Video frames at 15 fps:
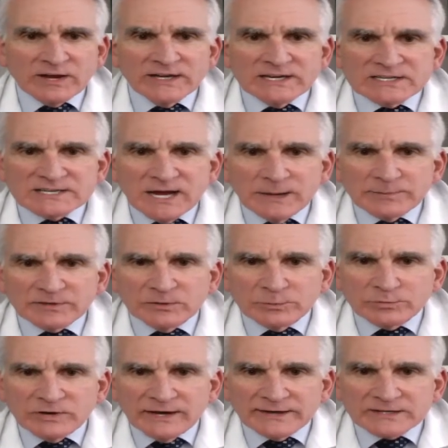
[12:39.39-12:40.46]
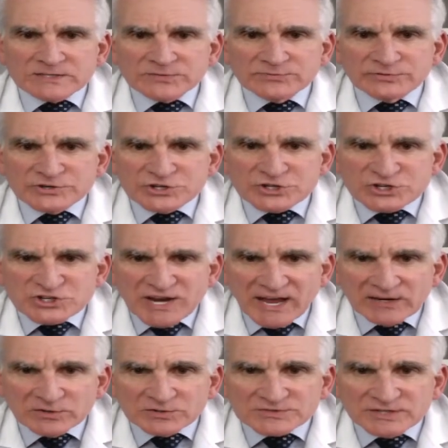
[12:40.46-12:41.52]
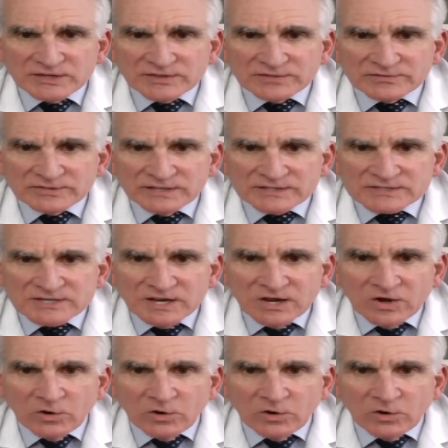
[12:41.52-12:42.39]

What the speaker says: any topical products for shadows on the face?